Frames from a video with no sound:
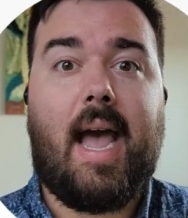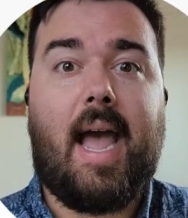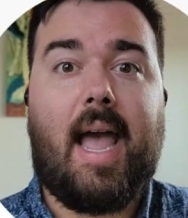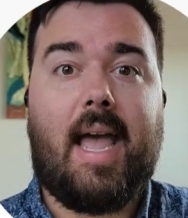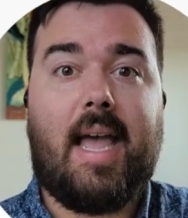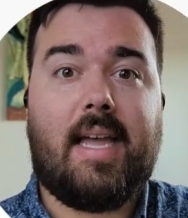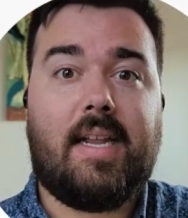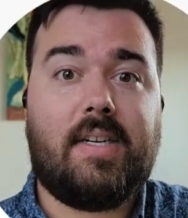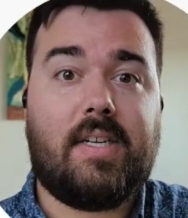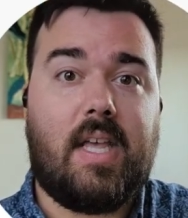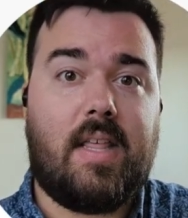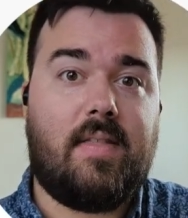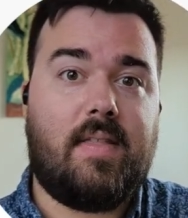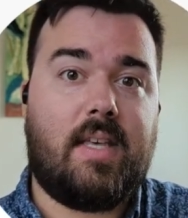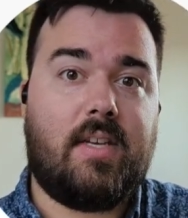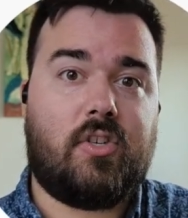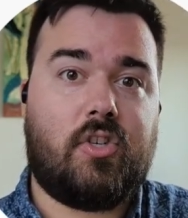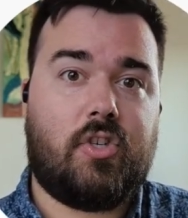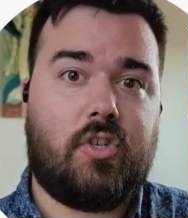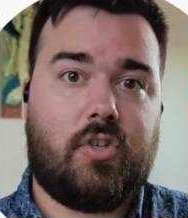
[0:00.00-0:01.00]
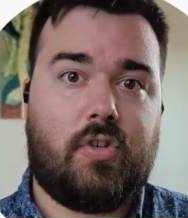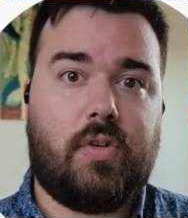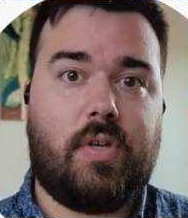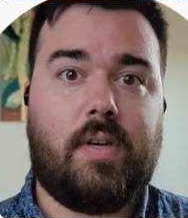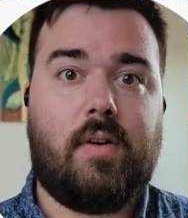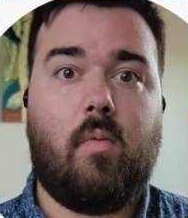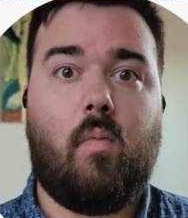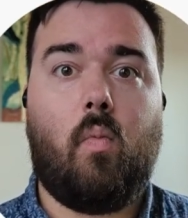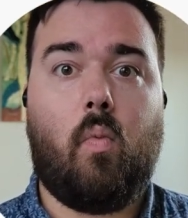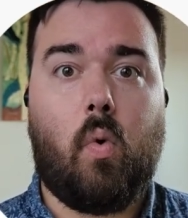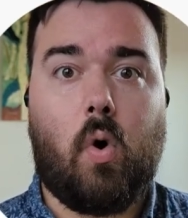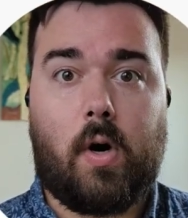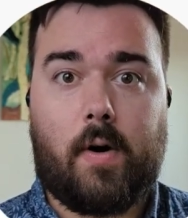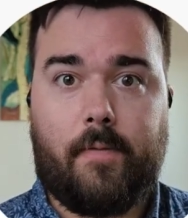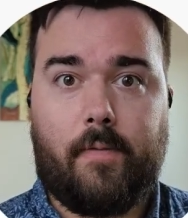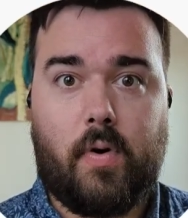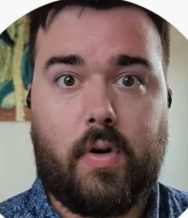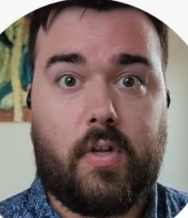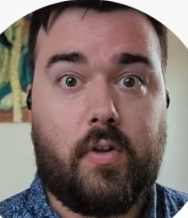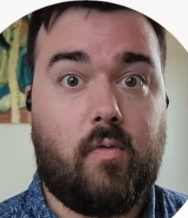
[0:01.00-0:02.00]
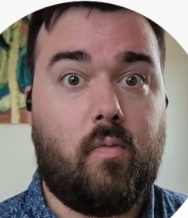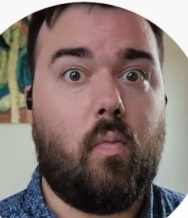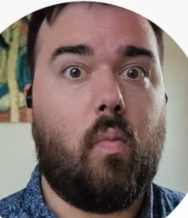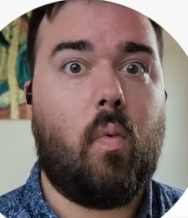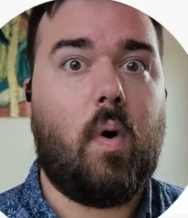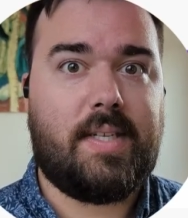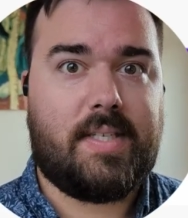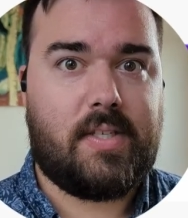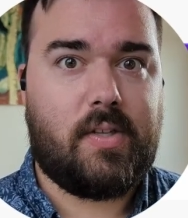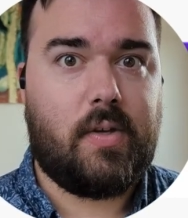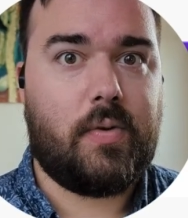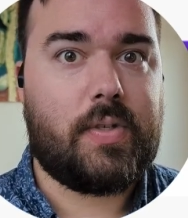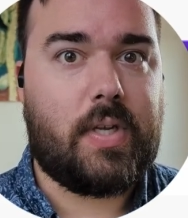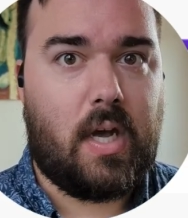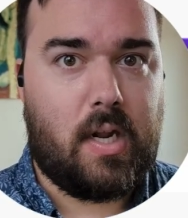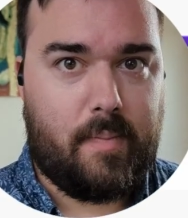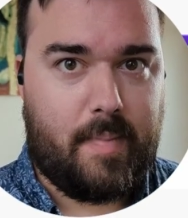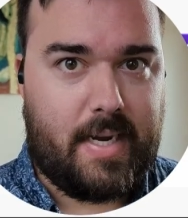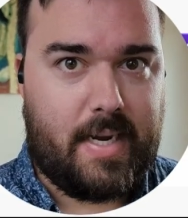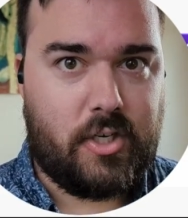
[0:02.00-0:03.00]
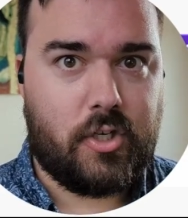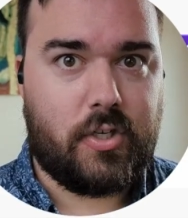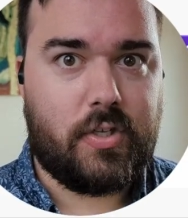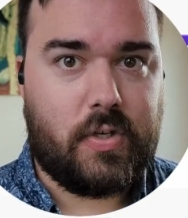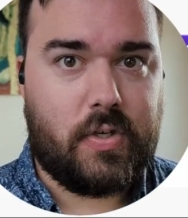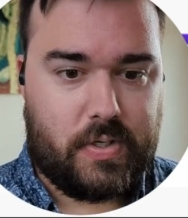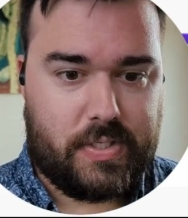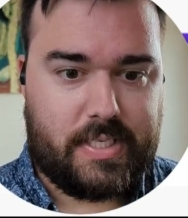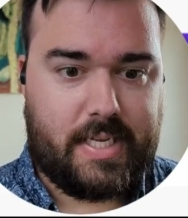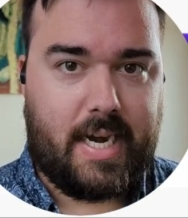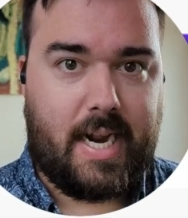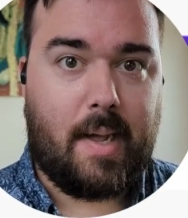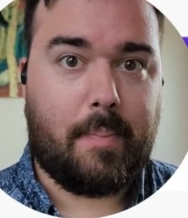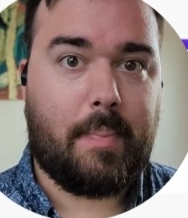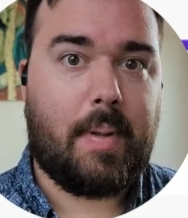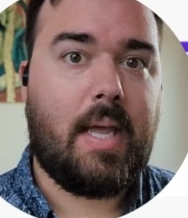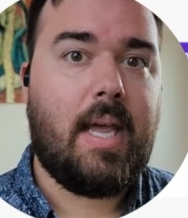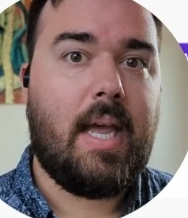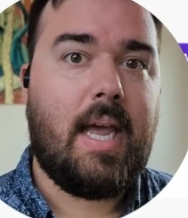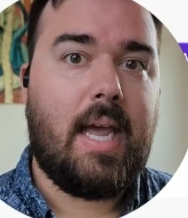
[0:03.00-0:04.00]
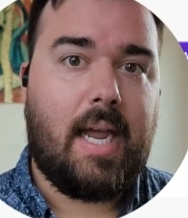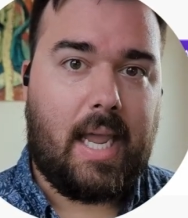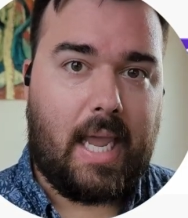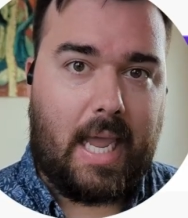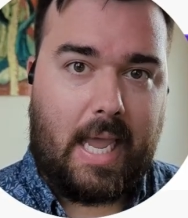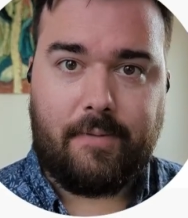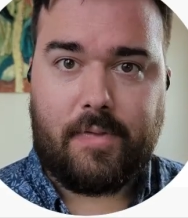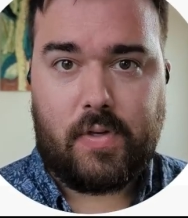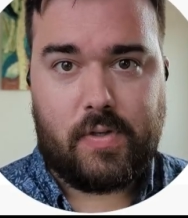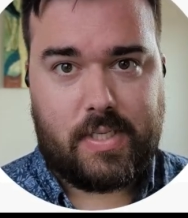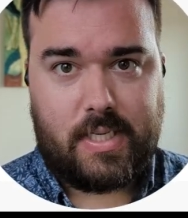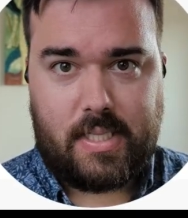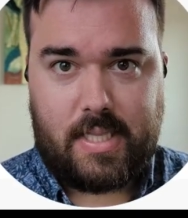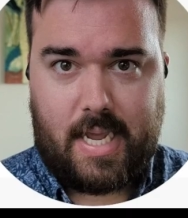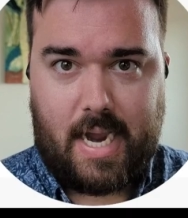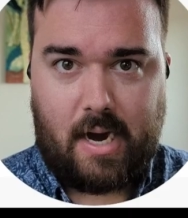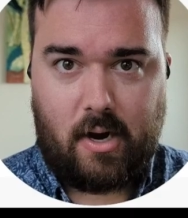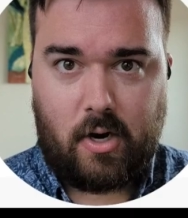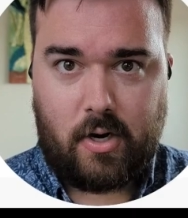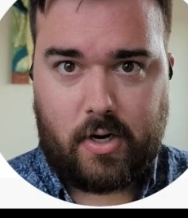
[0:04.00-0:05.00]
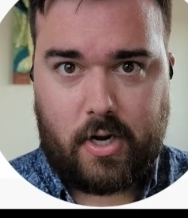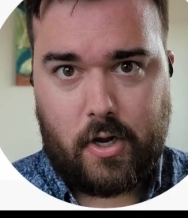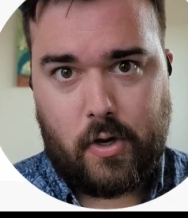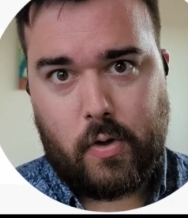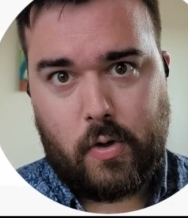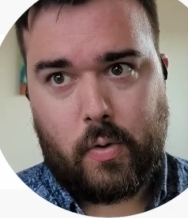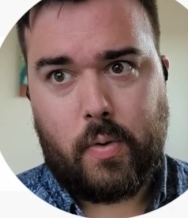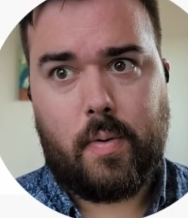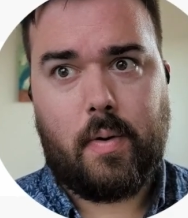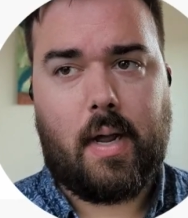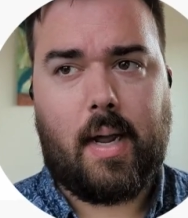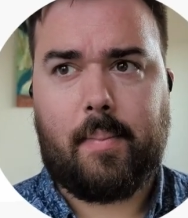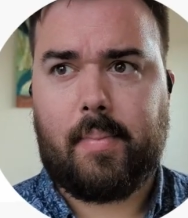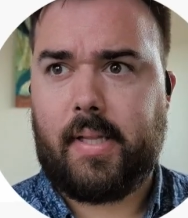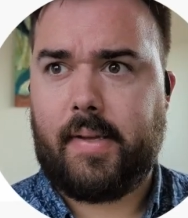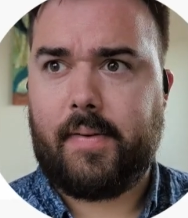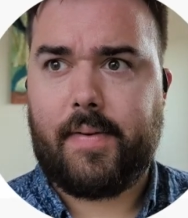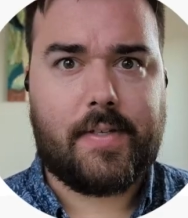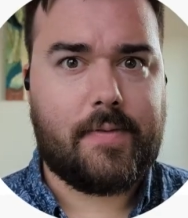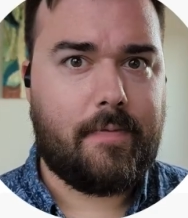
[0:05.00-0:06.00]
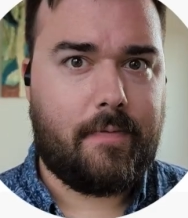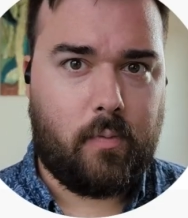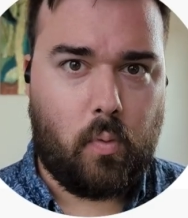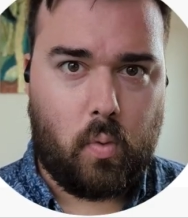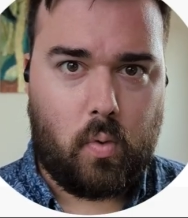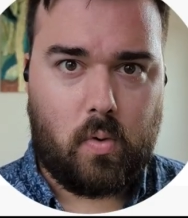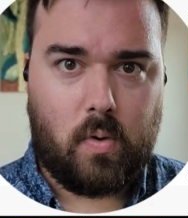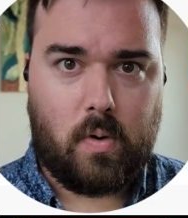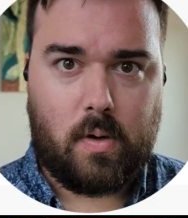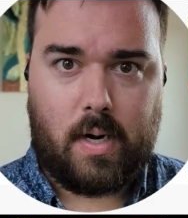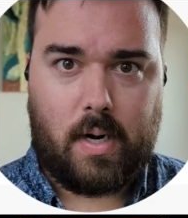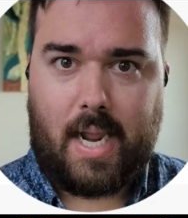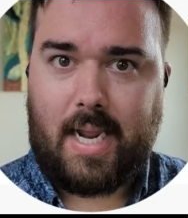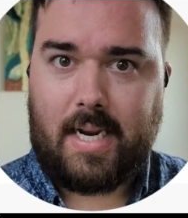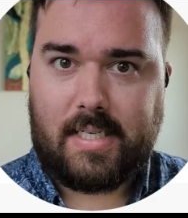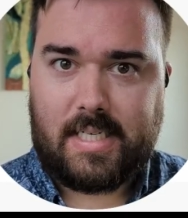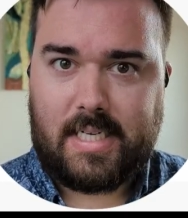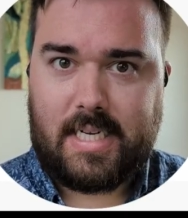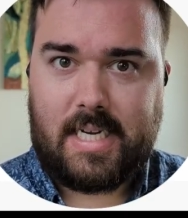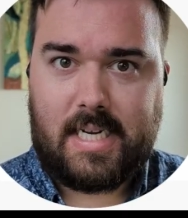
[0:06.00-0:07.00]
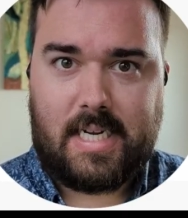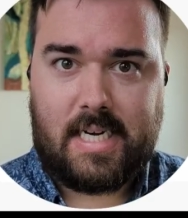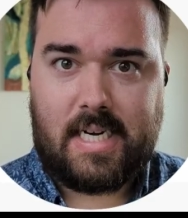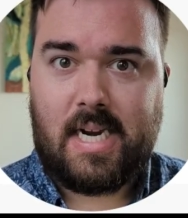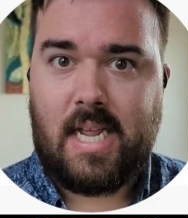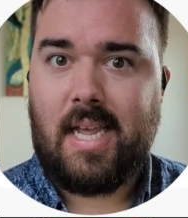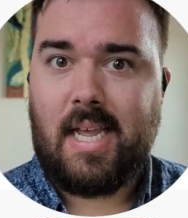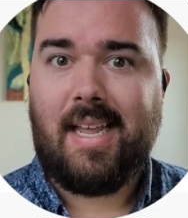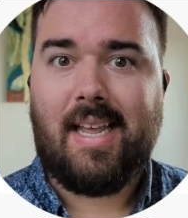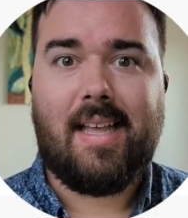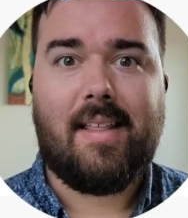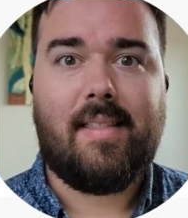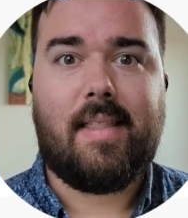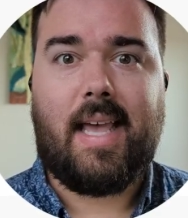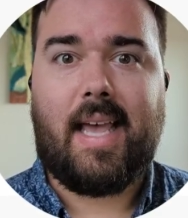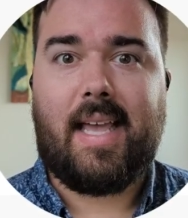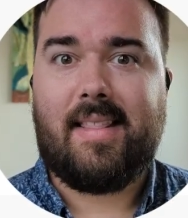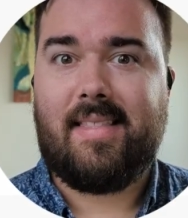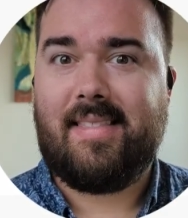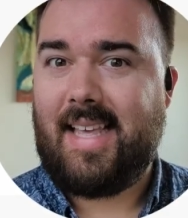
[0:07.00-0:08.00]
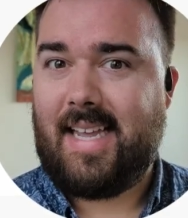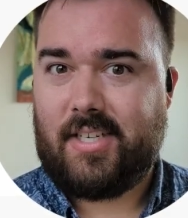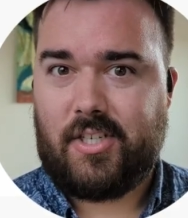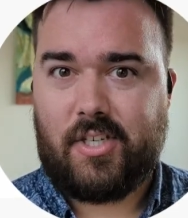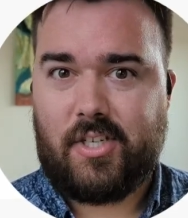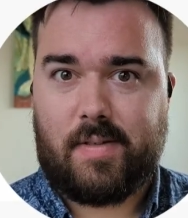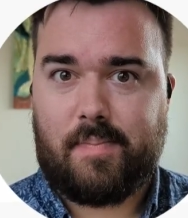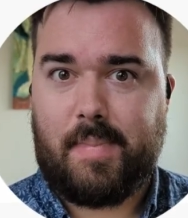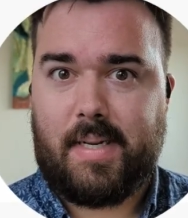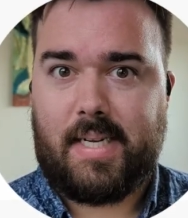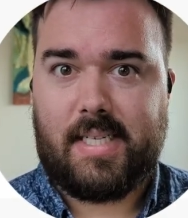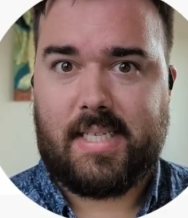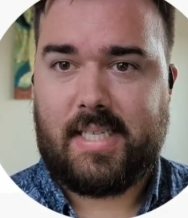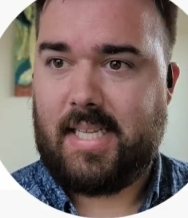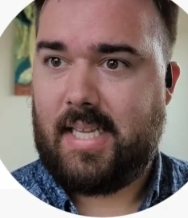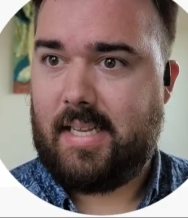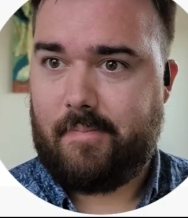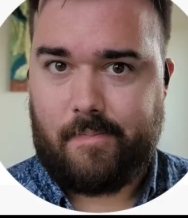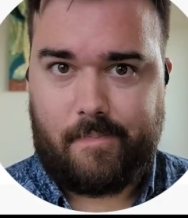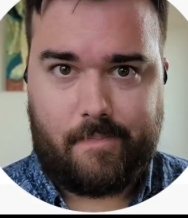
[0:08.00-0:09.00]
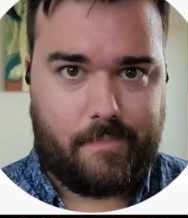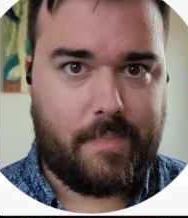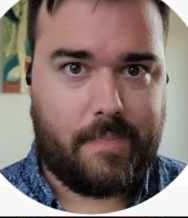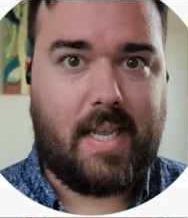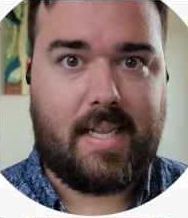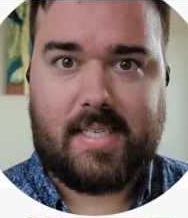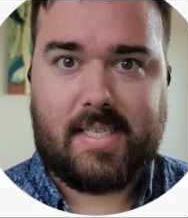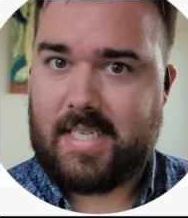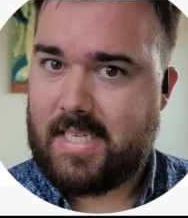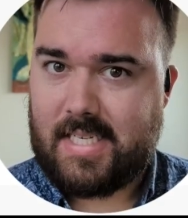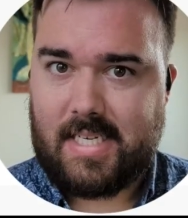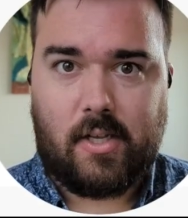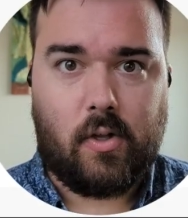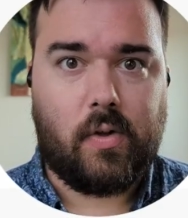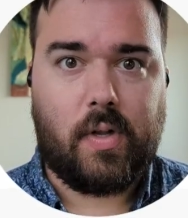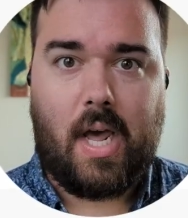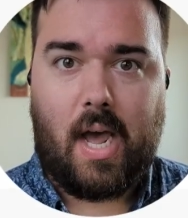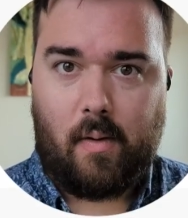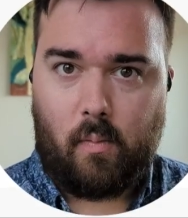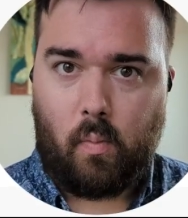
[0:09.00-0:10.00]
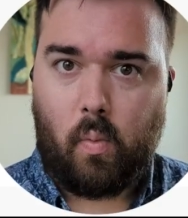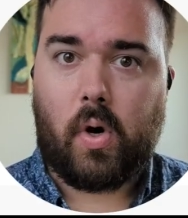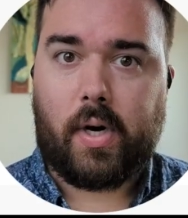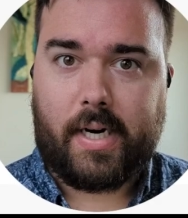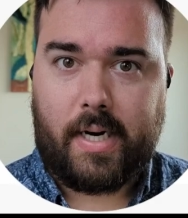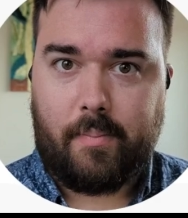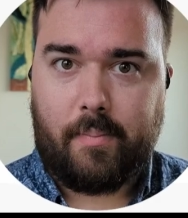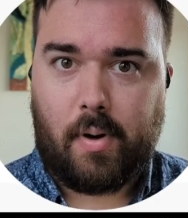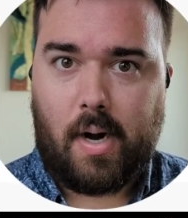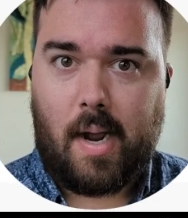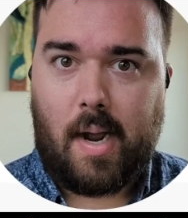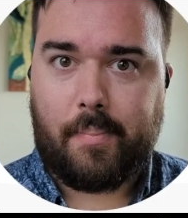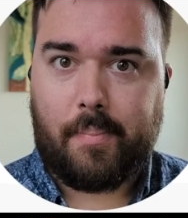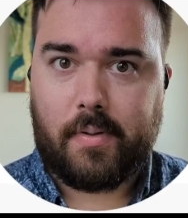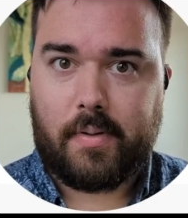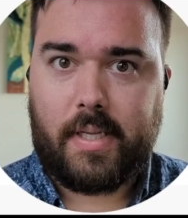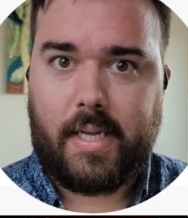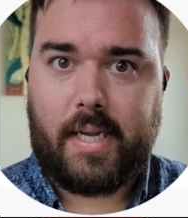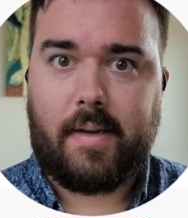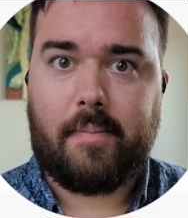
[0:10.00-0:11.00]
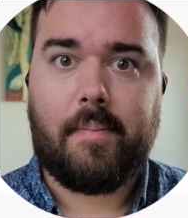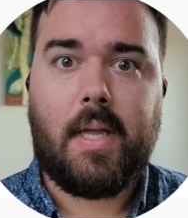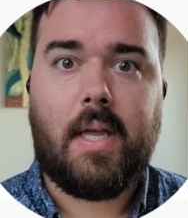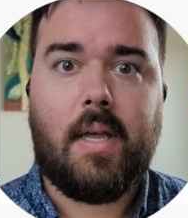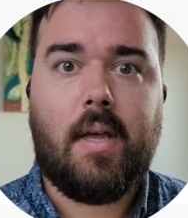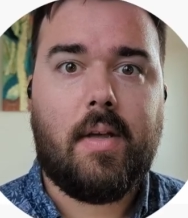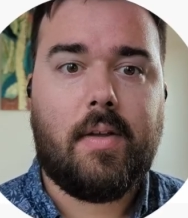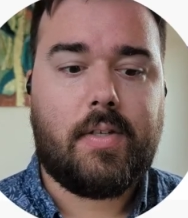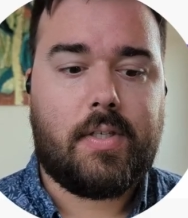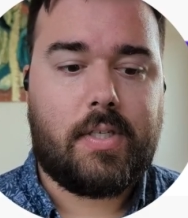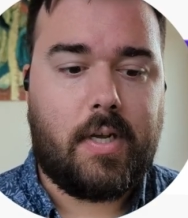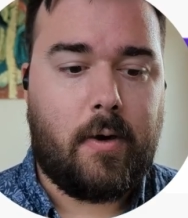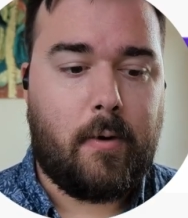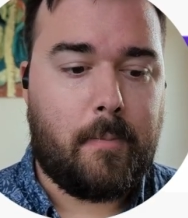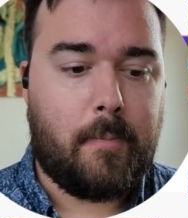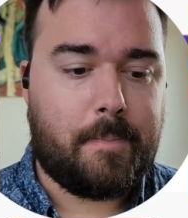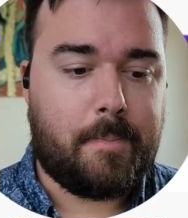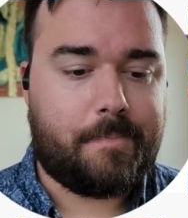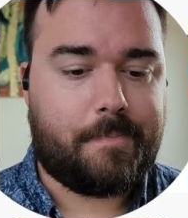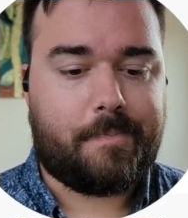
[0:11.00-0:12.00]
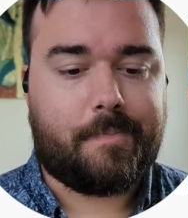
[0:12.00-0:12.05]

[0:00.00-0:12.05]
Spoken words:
and this should work for you once those automations are set up. If you see the error code, I believe it's 418, then that just means that it's still not working properly. So